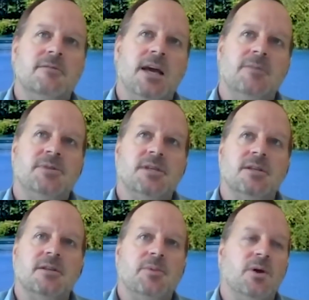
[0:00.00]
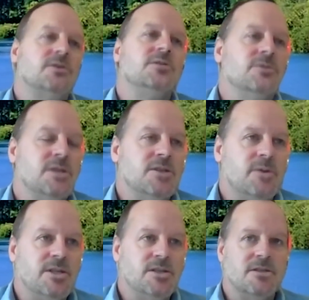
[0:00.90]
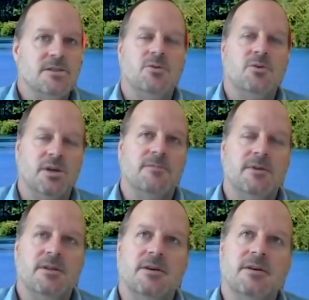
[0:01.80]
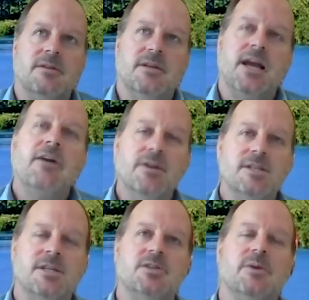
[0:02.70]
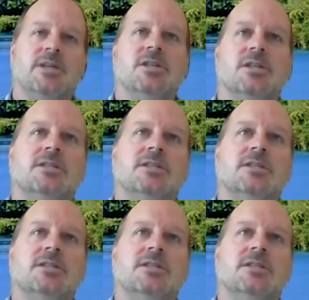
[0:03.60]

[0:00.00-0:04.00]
absent the personal situations or the current situations,